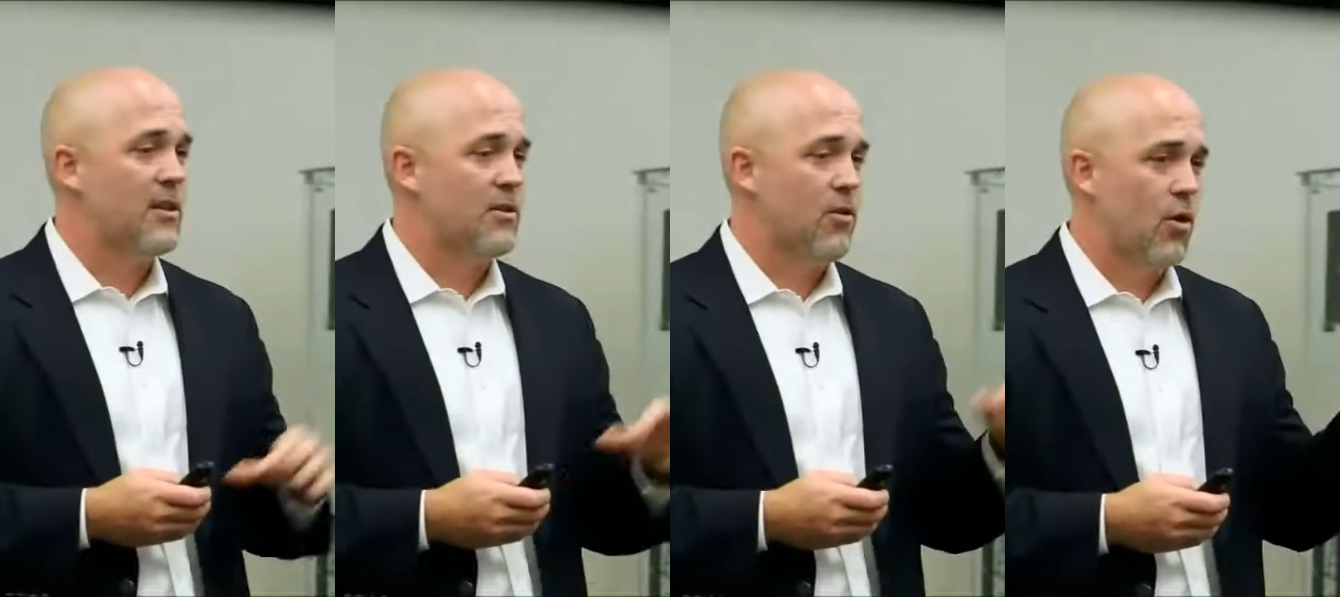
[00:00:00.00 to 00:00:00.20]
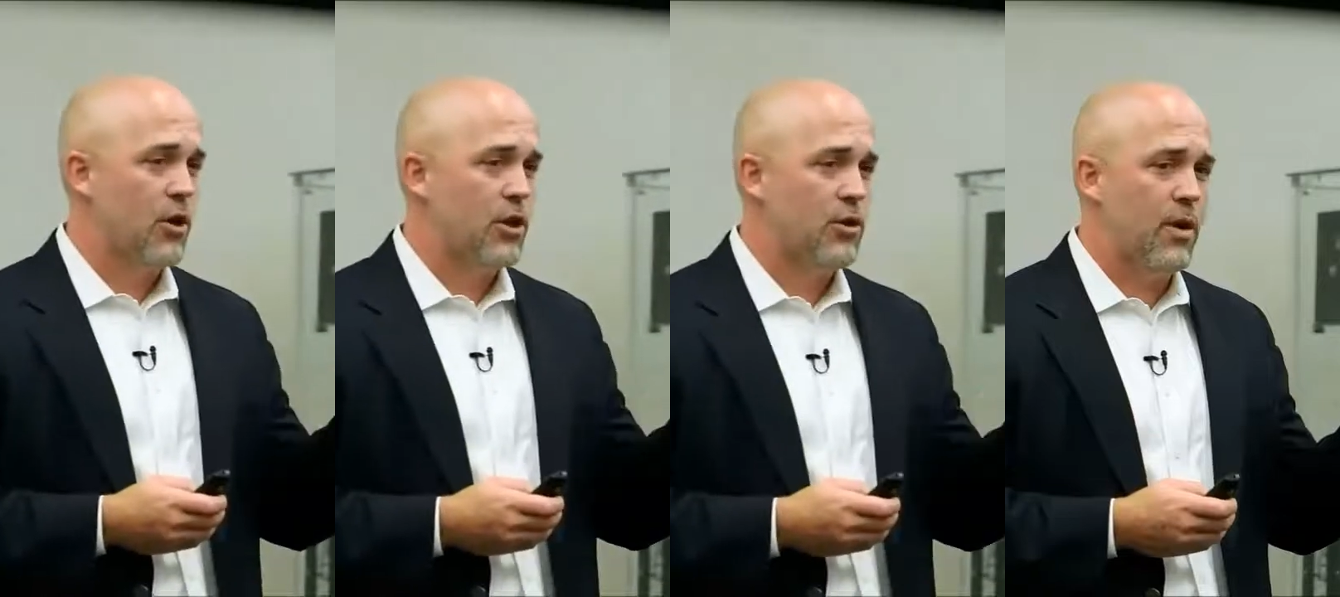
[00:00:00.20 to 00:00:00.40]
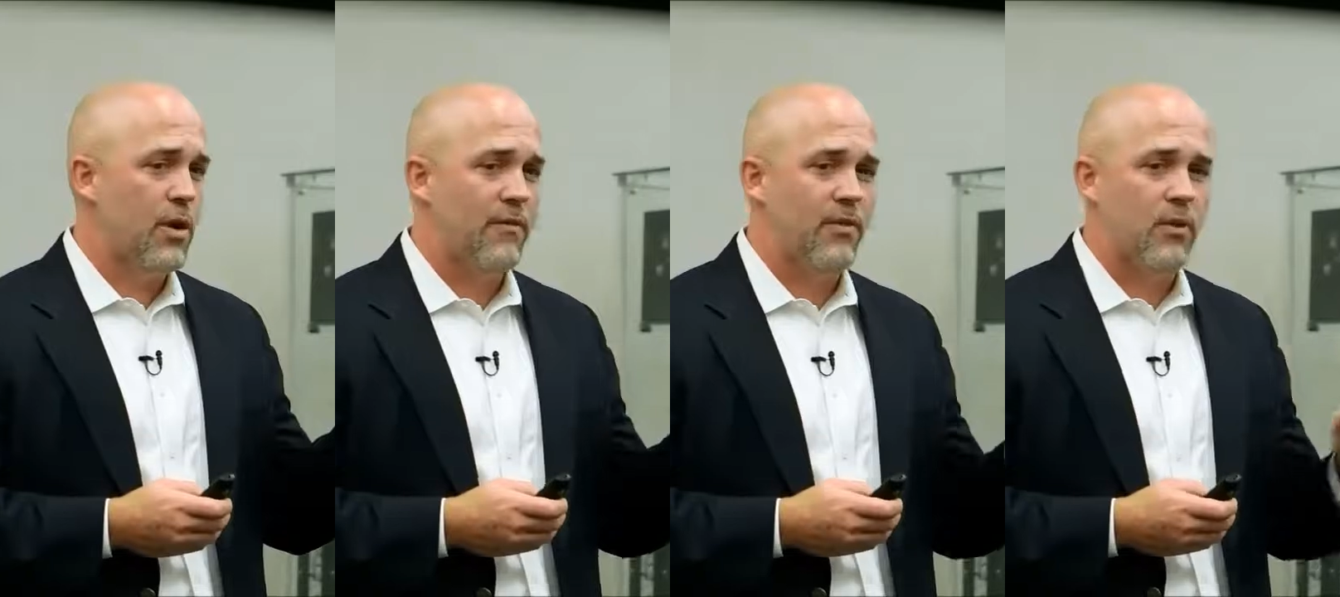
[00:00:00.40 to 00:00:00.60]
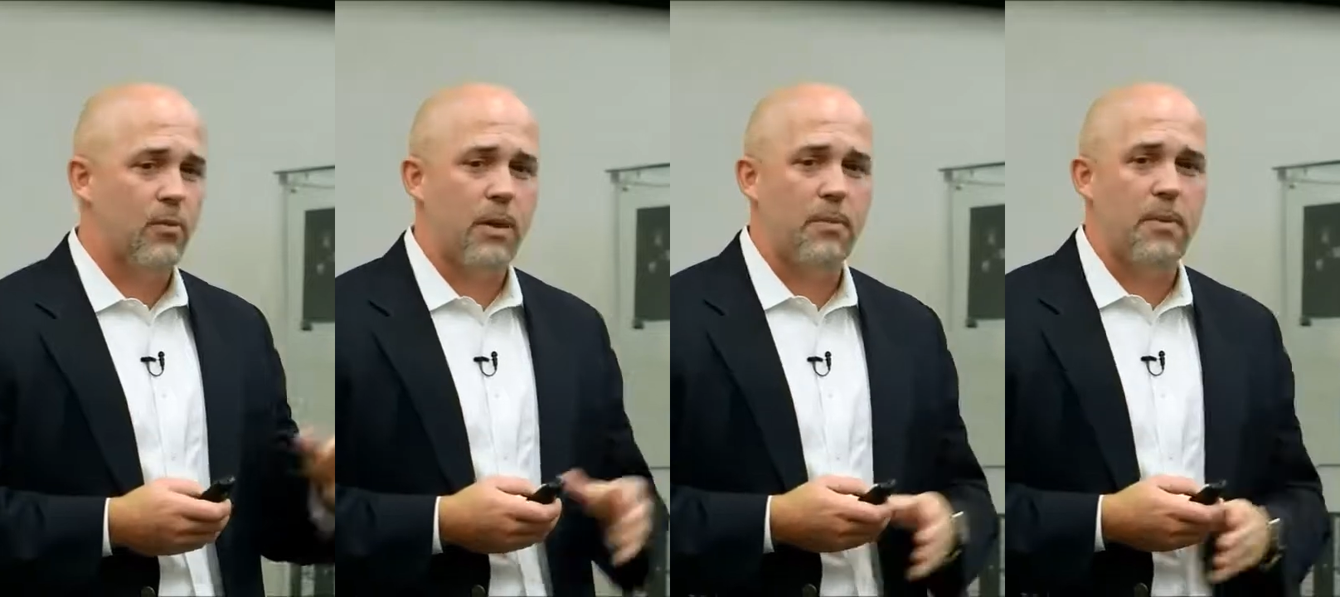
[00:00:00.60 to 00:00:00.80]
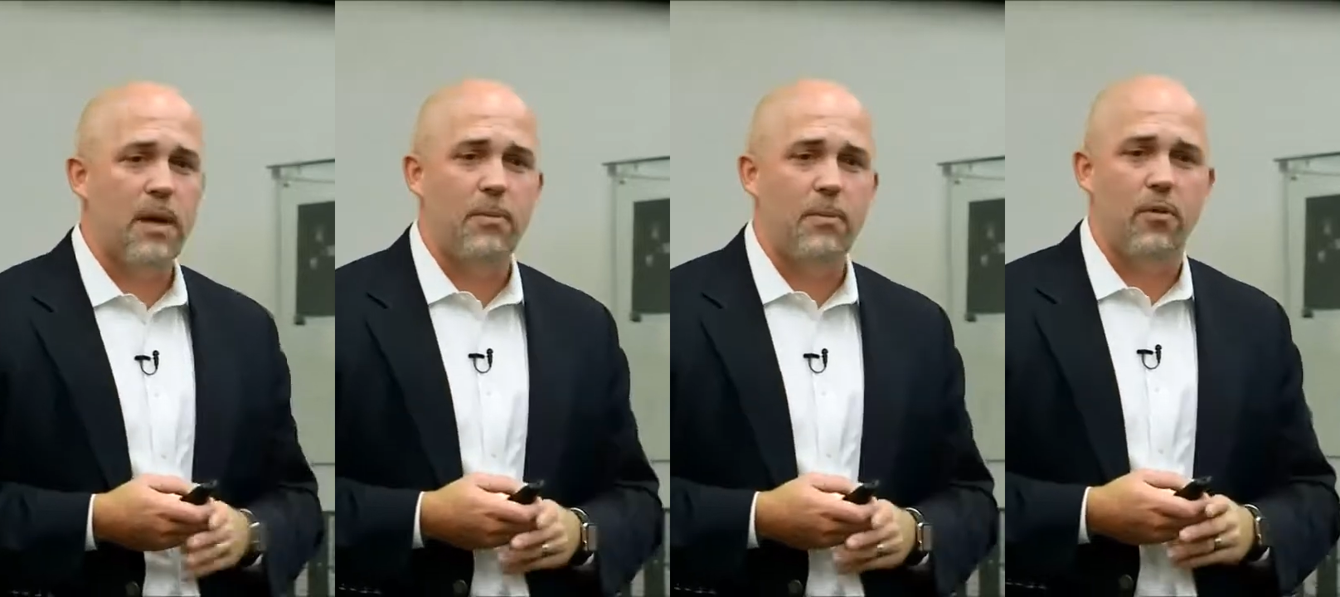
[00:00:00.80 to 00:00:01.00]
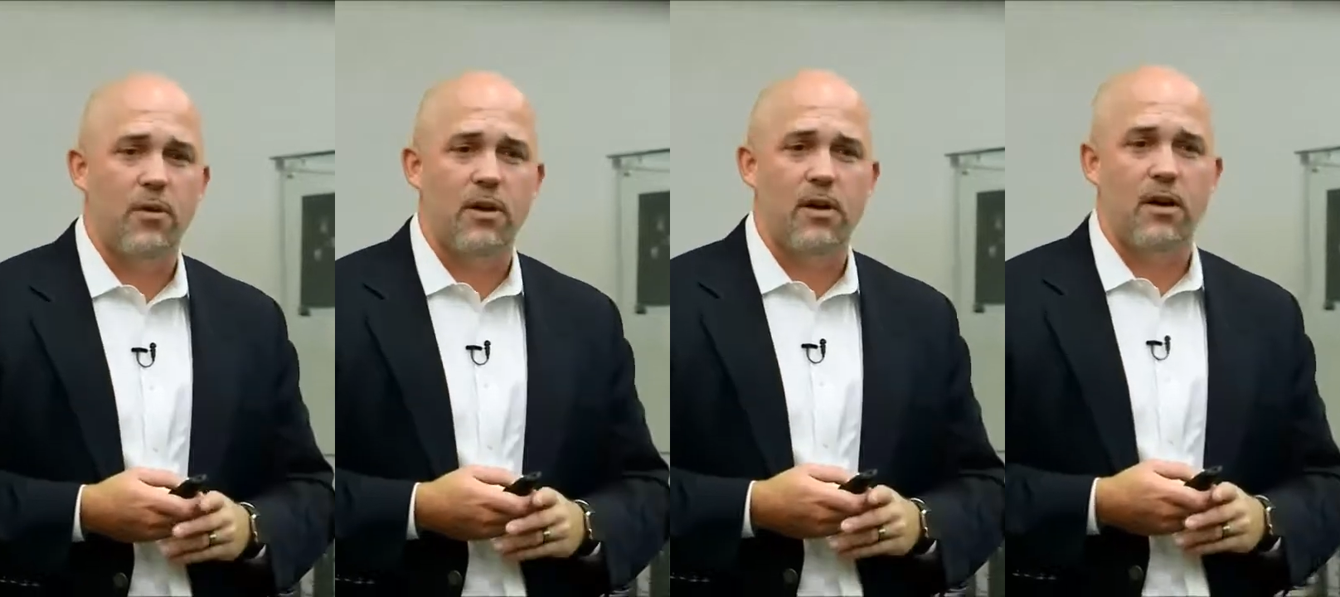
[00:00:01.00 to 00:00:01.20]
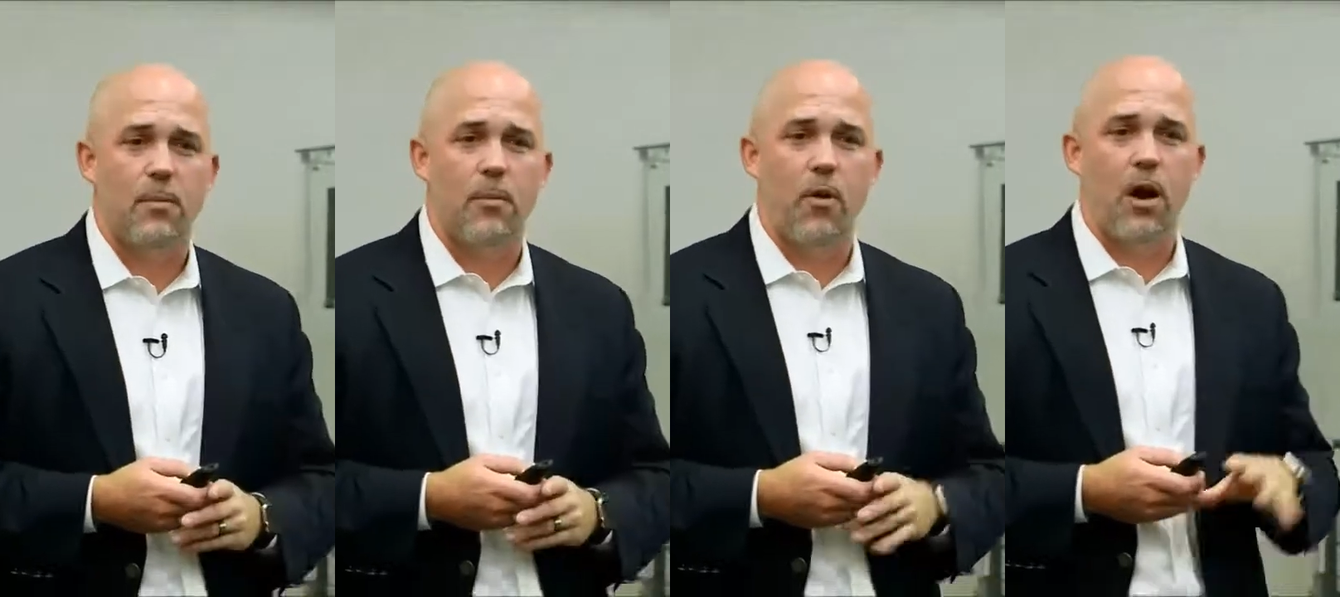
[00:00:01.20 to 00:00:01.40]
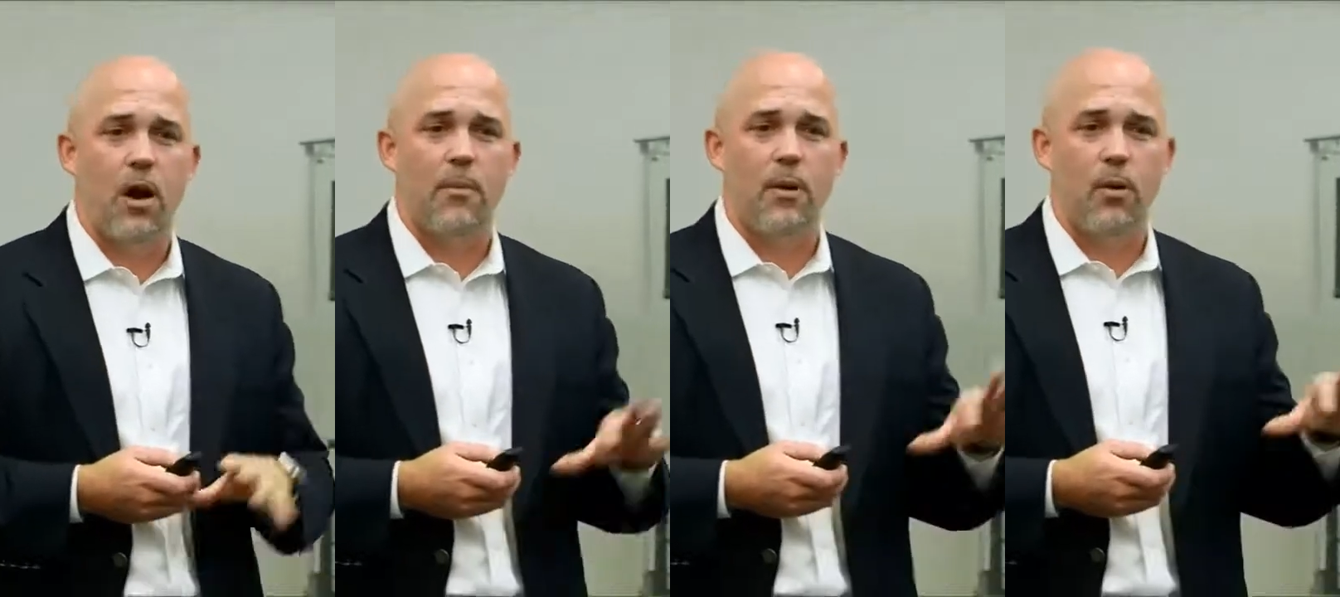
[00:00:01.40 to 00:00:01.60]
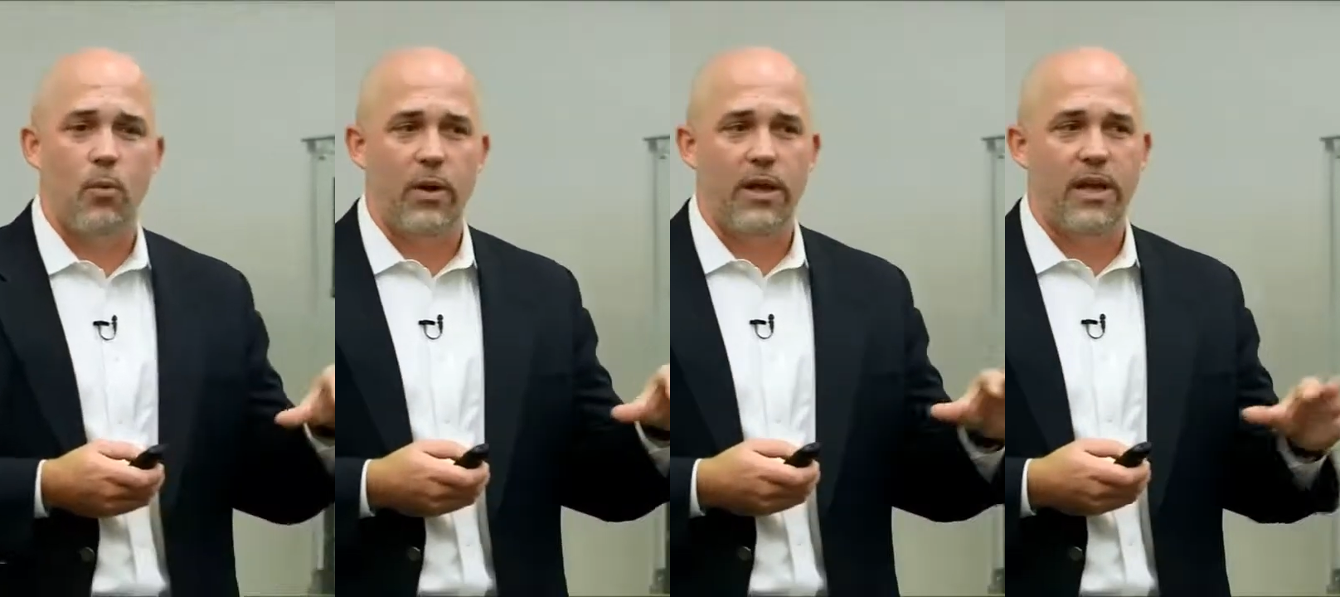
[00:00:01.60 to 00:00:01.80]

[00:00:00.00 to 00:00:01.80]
As long as you have 3 people in a department,